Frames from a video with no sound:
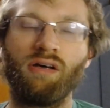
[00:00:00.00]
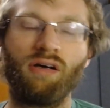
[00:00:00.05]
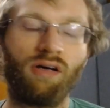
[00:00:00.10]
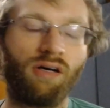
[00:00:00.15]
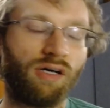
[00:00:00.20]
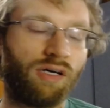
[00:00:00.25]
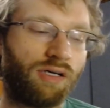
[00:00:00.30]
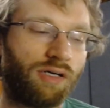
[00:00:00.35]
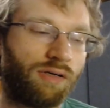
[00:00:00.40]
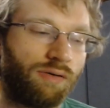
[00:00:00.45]

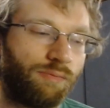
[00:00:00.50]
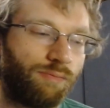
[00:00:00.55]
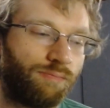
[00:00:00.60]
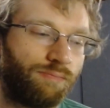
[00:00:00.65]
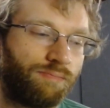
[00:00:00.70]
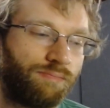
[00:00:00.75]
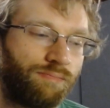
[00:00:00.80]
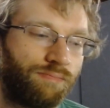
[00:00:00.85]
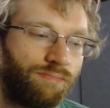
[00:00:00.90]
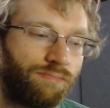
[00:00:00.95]

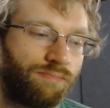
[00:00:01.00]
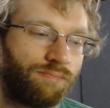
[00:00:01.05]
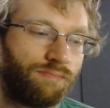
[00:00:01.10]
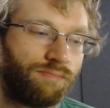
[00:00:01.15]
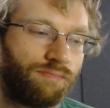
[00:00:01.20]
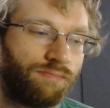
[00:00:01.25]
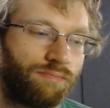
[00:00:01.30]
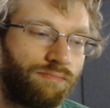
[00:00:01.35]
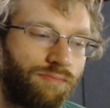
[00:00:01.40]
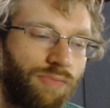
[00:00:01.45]

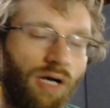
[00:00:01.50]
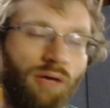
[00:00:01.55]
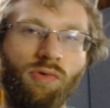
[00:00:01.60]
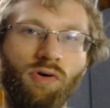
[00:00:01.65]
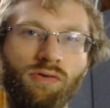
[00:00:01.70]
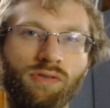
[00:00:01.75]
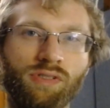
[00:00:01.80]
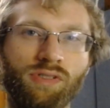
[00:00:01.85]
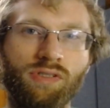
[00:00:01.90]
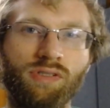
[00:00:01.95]
But I'm
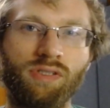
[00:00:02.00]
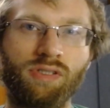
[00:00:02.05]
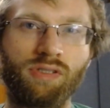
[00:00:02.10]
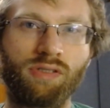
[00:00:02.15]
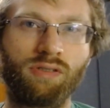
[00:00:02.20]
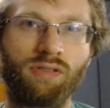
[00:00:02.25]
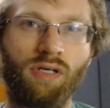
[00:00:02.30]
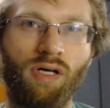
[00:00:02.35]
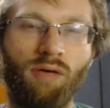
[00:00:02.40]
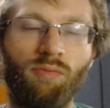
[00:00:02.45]
always
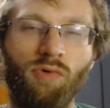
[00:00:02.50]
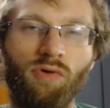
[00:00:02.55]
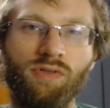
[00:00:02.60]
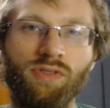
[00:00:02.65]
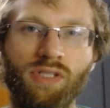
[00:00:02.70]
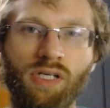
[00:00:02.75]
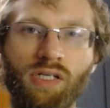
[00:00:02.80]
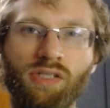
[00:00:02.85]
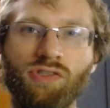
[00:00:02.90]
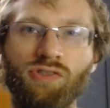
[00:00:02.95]

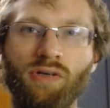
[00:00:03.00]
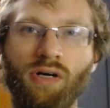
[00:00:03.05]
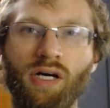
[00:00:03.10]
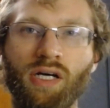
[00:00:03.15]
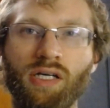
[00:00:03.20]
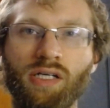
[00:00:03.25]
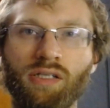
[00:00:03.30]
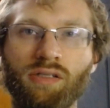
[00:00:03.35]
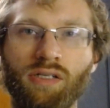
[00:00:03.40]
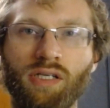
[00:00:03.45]
going to try
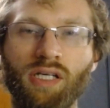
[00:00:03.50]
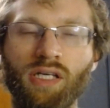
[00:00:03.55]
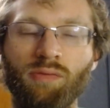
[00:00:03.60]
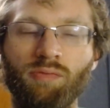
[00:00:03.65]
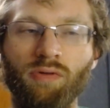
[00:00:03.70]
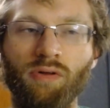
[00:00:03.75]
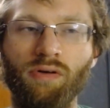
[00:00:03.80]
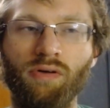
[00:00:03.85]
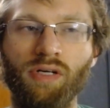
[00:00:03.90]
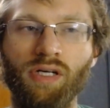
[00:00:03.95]
and
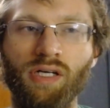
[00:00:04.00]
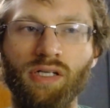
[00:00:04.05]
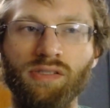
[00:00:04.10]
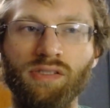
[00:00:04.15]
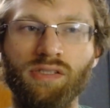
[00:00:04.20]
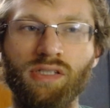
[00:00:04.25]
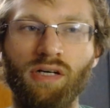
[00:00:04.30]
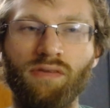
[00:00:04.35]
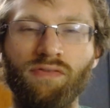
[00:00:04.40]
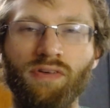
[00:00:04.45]
keep learning and
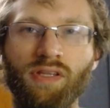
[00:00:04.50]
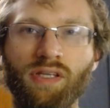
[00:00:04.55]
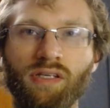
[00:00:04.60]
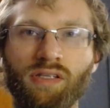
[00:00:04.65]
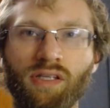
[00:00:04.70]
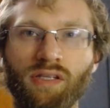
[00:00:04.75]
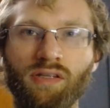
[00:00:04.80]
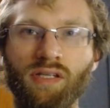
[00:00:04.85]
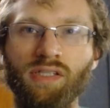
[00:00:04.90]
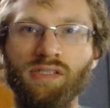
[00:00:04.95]
stuff. I
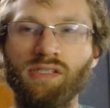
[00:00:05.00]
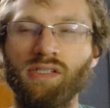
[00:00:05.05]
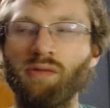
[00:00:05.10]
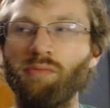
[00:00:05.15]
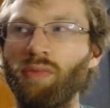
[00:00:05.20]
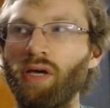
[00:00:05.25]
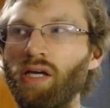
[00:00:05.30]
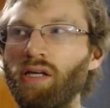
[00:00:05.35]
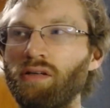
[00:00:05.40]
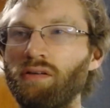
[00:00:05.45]
think that's
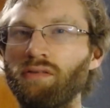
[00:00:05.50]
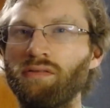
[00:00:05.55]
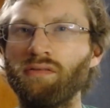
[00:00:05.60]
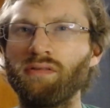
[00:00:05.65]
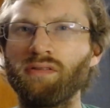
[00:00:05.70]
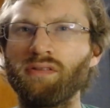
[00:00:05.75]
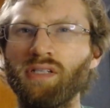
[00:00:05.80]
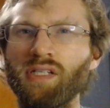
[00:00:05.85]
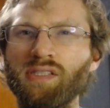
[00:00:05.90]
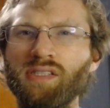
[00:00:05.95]

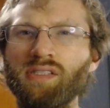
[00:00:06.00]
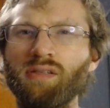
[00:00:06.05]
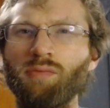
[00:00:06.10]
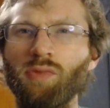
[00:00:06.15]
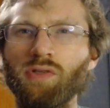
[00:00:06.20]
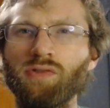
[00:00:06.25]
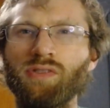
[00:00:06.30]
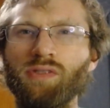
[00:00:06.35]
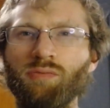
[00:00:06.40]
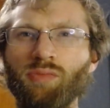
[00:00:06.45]
the
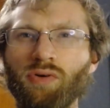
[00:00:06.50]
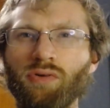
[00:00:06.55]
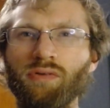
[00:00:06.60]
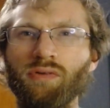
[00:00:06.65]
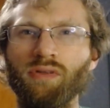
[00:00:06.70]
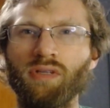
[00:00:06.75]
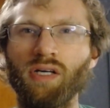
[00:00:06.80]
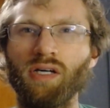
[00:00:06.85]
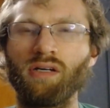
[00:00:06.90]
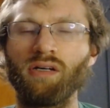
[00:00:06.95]
most
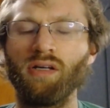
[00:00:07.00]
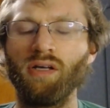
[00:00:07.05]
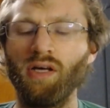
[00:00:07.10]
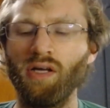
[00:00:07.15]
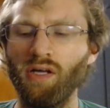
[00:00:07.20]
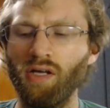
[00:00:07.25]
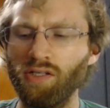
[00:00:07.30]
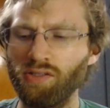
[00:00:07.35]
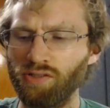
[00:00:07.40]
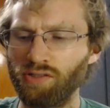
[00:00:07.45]
important thing.
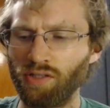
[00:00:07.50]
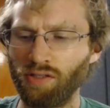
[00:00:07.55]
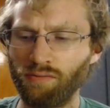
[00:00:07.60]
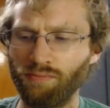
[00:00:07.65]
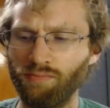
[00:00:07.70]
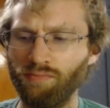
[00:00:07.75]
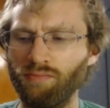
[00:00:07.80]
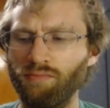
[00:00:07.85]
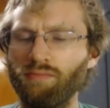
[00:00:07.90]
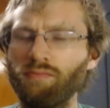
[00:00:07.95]
So
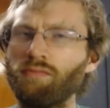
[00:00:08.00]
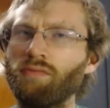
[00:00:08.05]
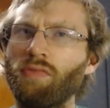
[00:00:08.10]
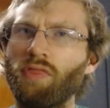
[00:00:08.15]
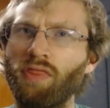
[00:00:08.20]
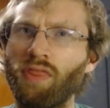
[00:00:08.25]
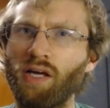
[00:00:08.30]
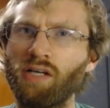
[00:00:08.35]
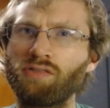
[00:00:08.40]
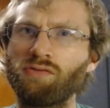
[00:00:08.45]

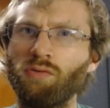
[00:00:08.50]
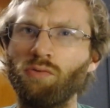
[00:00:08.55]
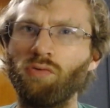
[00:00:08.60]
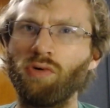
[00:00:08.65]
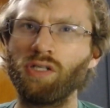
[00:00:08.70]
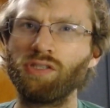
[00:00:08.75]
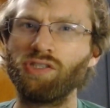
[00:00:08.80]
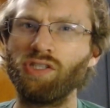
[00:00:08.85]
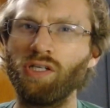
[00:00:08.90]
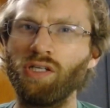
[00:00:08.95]
thanks for
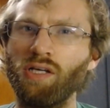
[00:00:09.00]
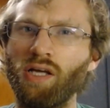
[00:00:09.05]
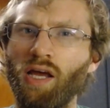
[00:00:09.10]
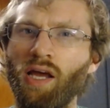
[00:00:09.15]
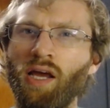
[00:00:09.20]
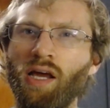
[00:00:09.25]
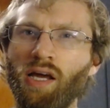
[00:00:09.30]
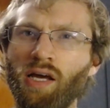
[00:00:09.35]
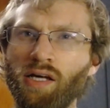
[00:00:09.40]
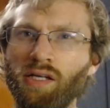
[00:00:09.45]
watching
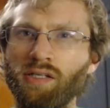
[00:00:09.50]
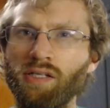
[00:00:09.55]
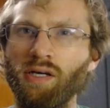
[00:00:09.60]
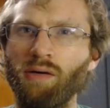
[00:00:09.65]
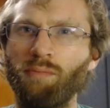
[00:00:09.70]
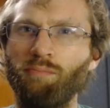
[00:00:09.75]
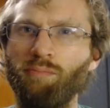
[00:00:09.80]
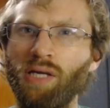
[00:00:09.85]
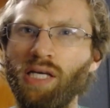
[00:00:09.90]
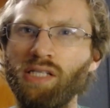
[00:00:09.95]
and
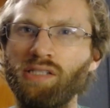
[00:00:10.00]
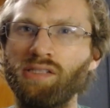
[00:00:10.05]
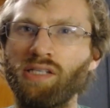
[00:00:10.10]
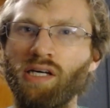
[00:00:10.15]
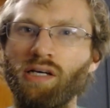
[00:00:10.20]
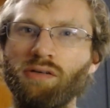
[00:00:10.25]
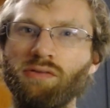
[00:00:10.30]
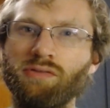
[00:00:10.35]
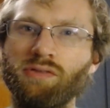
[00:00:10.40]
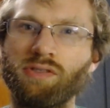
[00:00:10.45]
peace
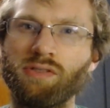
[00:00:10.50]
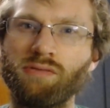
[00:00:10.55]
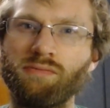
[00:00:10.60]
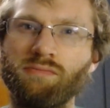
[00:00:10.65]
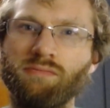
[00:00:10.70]
out.